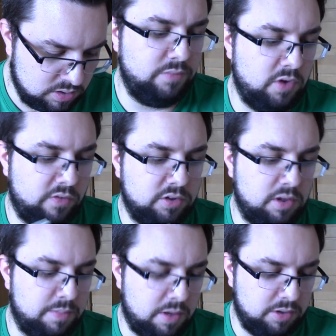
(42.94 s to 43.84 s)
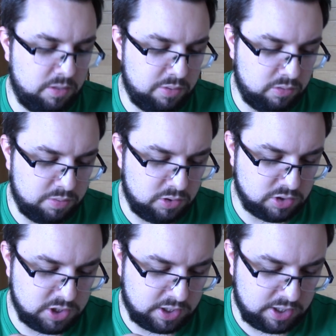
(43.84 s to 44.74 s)
obviously the barbecue pulled pork
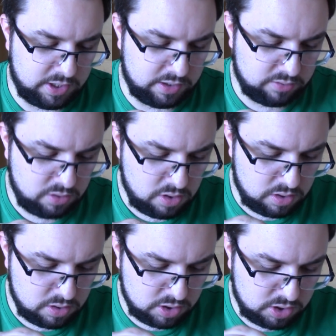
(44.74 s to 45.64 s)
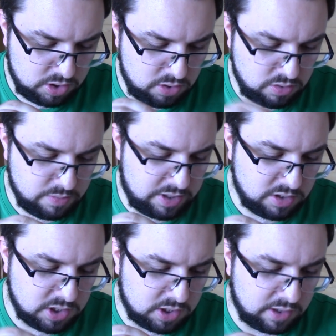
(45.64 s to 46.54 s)
chicken. There's not a huge amount of
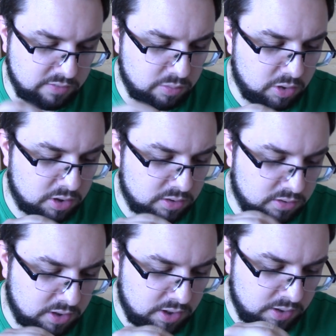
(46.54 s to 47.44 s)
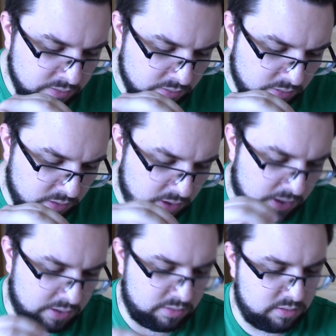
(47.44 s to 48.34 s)
chicken there from what I can see.
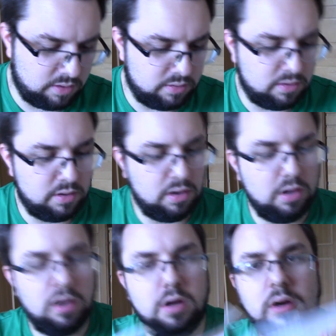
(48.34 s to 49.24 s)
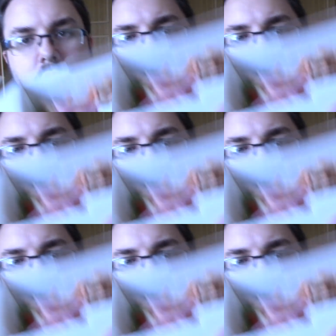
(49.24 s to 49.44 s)
Yeah, doesn't look,